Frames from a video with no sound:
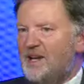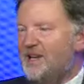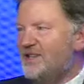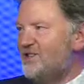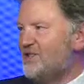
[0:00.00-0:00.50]

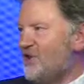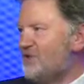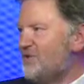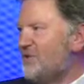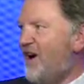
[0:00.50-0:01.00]

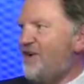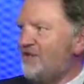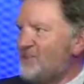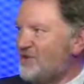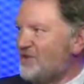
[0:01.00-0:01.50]
antisocial,
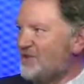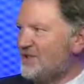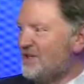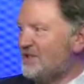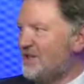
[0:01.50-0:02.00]
violent person
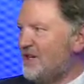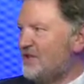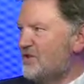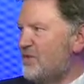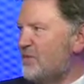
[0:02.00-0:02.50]
to get
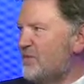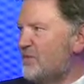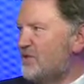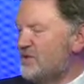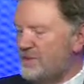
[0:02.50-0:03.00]
a term of
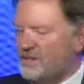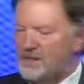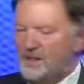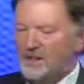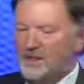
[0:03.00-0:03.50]
imprisonment.
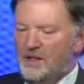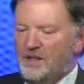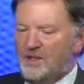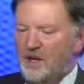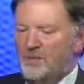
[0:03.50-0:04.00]

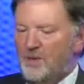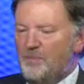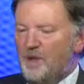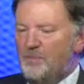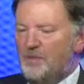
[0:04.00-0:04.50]
So
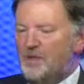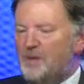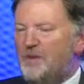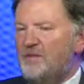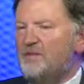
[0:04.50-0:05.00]
people need
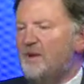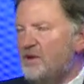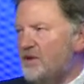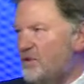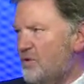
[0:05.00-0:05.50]
to be
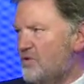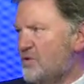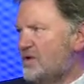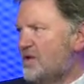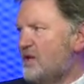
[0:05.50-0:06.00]
very
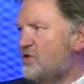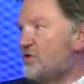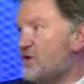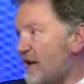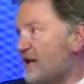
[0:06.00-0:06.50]
cautious. They
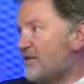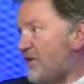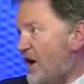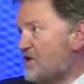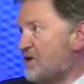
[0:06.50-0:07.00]
should get
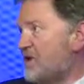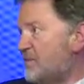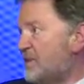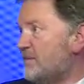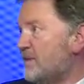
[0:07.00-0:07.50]
advice at a
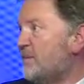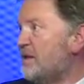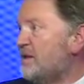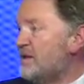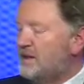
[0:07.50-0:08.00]
minimum.
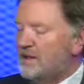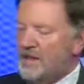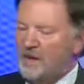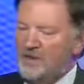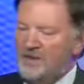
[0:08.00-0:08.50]

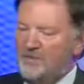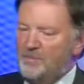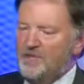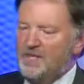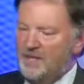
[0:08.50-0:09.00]

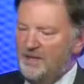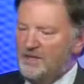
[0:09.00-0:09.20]
Particularly